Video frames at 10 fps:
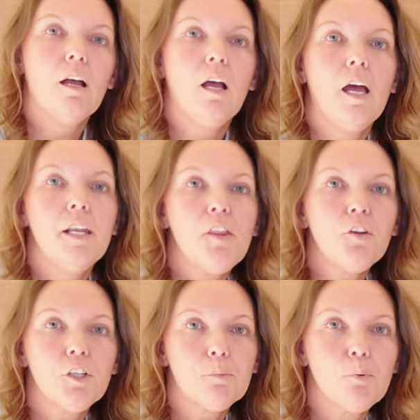
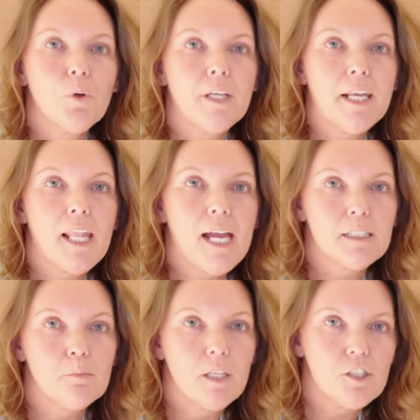another good point i'd like
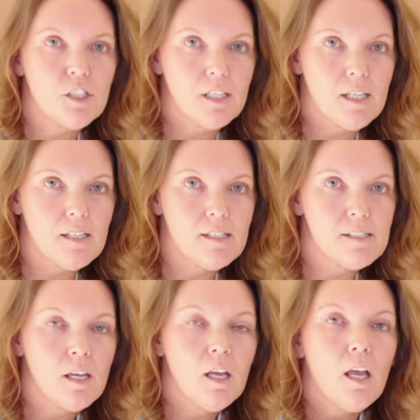to mention is
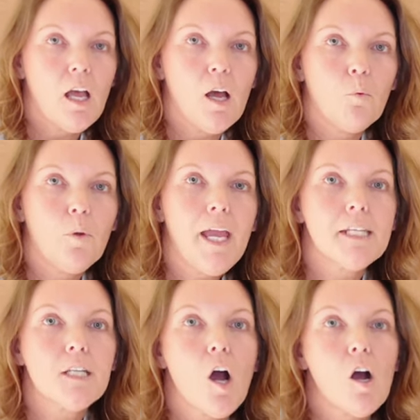we had
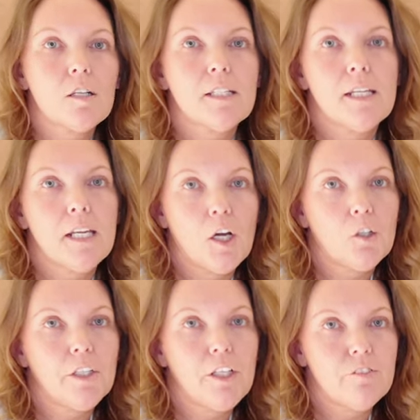talked in an
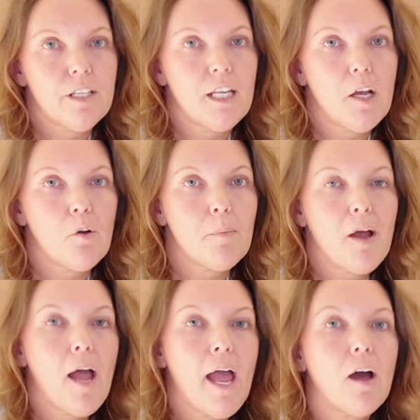earlier video
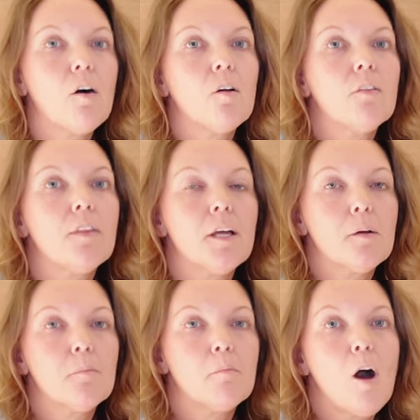about how
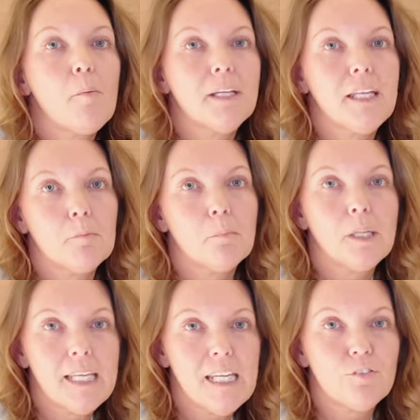the mama can
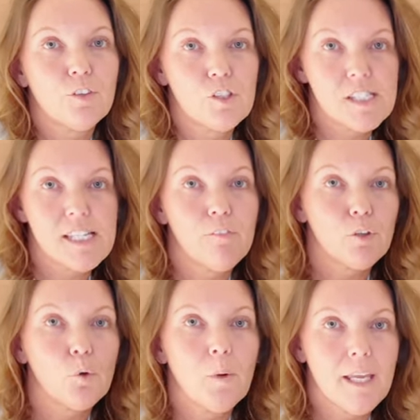bleed for
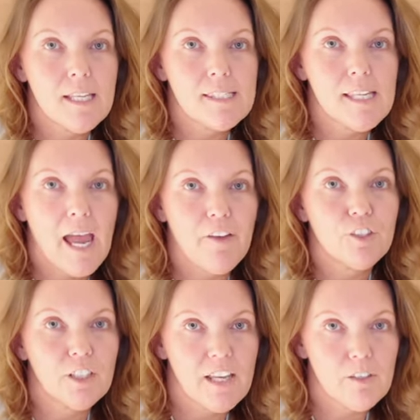several weeks
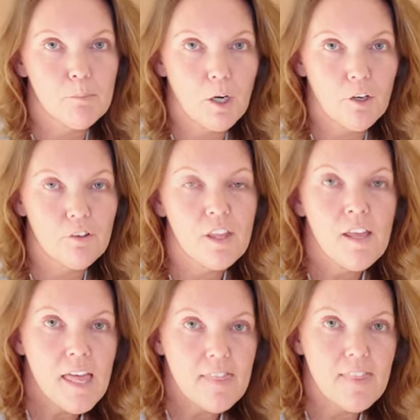after giving birth
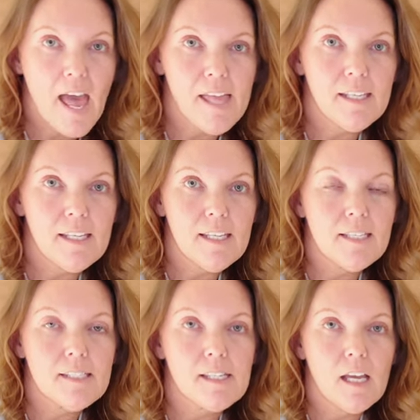that
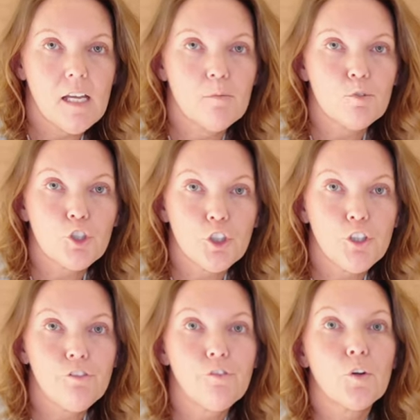is um,
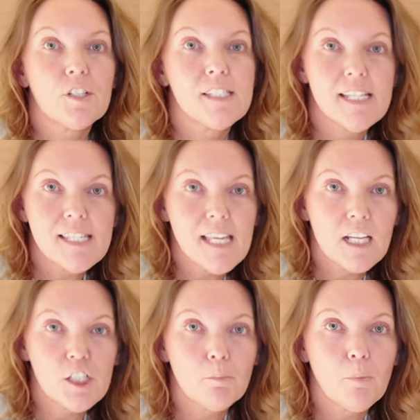true for
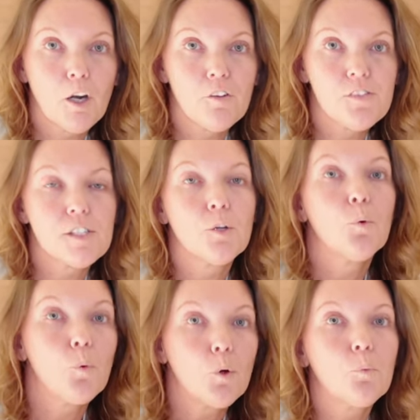c-section births
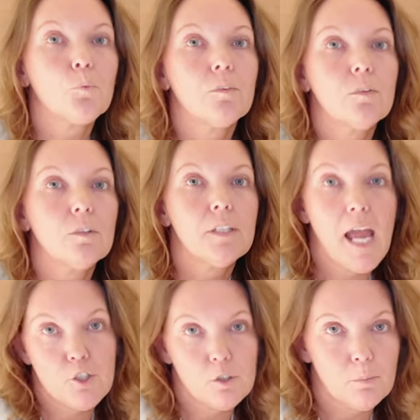or
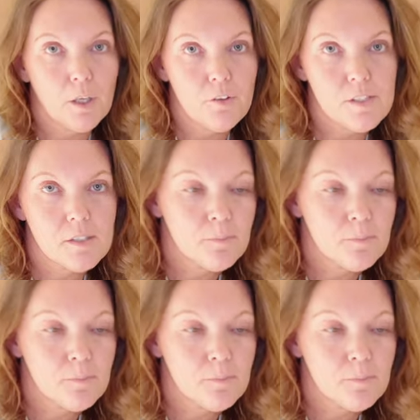natural births